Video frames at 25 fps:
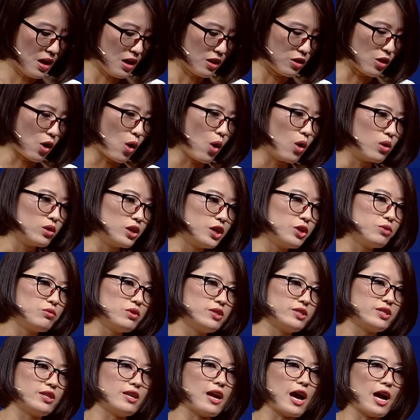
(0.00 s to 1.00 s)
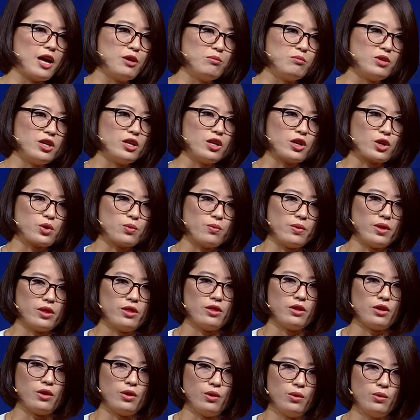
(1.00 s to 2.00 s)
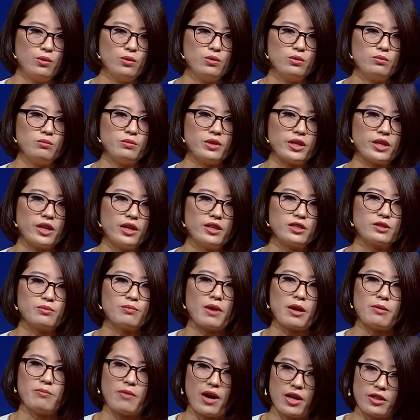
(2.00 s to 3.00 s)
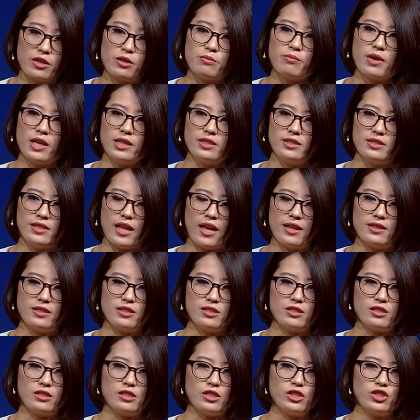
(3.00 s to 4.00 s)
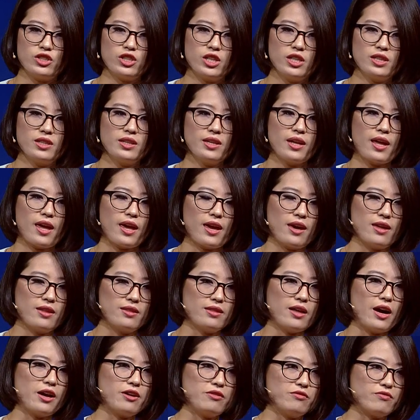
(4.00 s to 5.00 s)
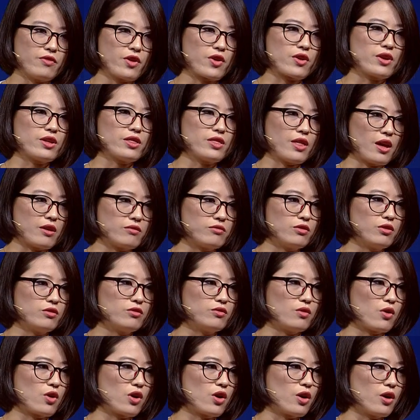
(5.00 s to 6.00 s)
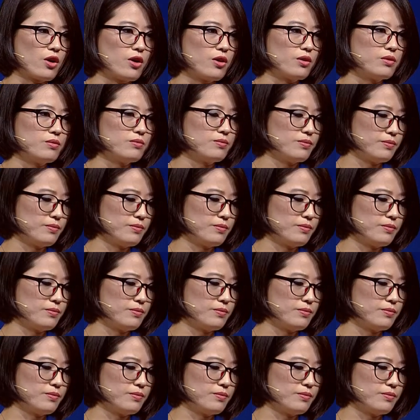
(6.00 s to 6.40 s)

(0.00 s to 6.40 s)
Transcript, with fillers: The only reason I'm here with you, because my mother made that decision, and I'm very thankful for her.